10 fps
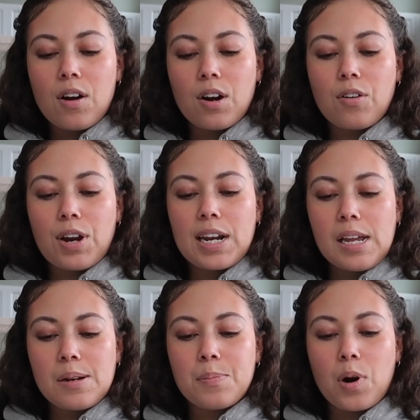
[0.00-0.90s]
are
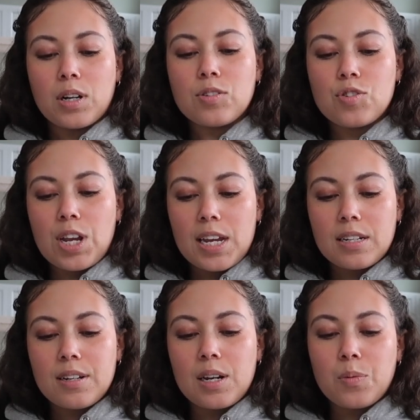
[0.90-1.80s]
great in part
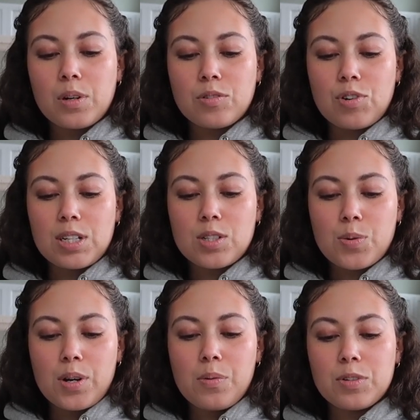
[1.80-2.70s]
shade and well-drained
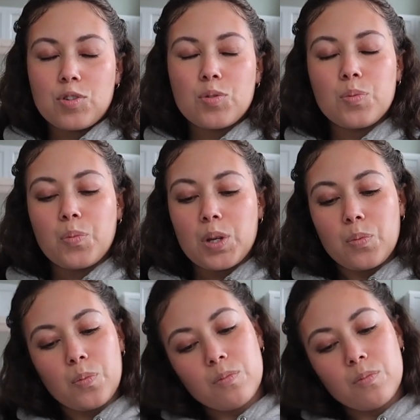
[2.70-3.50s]
soil, which we